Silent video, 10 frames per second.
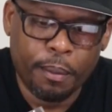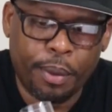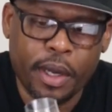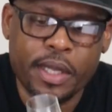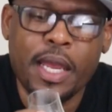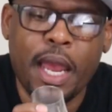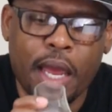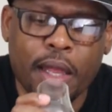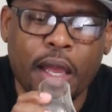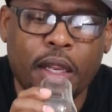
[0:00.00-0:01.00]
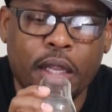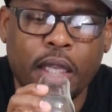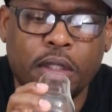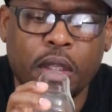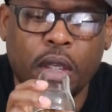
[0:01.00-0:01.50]
But yeah,
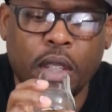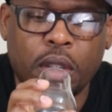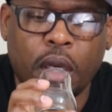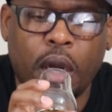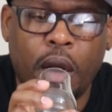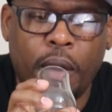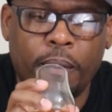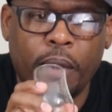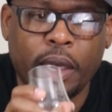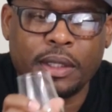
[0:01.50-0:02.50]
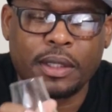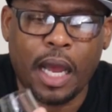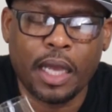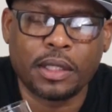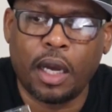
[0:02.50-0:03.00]
it's
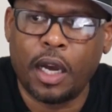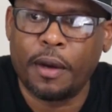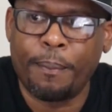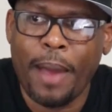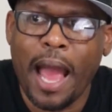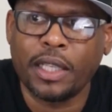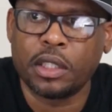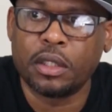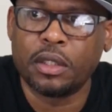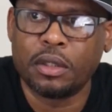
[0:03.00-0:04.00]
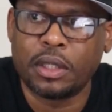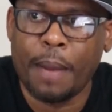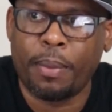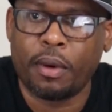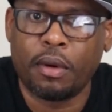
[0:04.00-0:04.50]
a passion
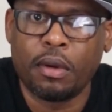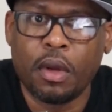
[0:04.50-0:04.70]
type of